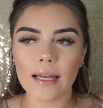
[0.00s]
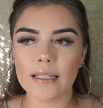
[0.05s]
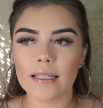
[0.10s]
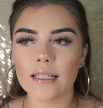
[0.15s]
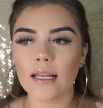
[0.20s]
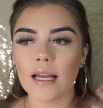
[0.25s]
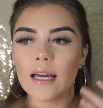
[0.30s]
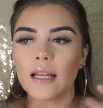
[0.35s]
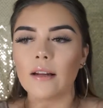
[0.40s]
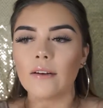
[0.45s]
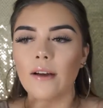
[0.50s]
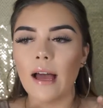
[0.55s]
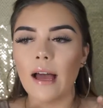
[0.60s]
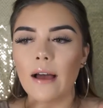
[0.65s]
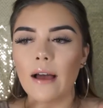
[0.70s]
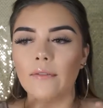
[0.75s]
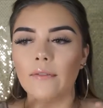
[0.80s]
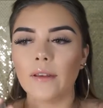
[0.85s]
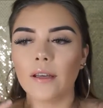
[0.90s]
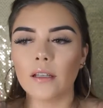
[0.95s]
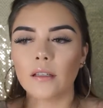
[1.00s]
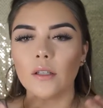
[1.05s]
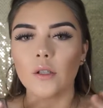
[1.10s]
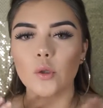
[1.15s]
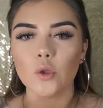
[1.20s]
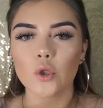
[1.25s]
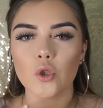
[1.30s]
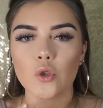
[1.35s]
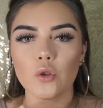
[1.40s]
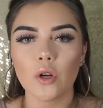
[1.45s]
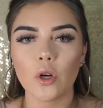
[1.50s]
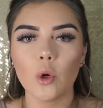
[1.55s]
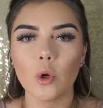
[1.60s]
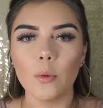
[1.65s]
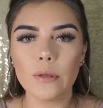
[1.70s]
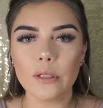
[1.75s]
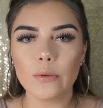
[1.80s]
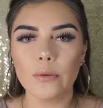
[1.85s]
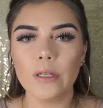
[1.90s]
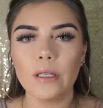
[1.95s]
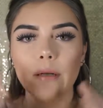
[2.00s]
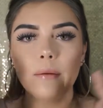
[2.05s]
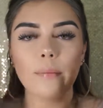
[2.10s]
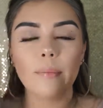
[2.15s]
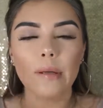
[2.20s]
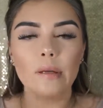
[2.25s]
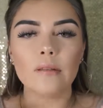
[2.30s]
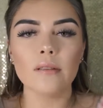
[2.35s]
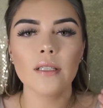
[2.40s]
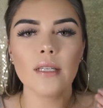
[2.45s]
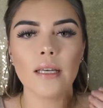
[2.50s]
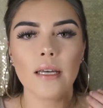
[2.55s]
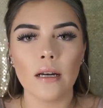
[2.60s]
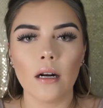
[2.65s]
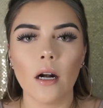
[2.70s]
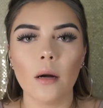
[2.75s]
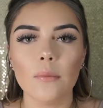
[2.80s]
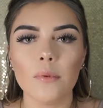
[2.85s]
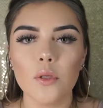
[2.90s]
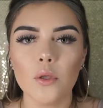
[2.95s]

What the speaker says: did kind of have like a little struggle between building it up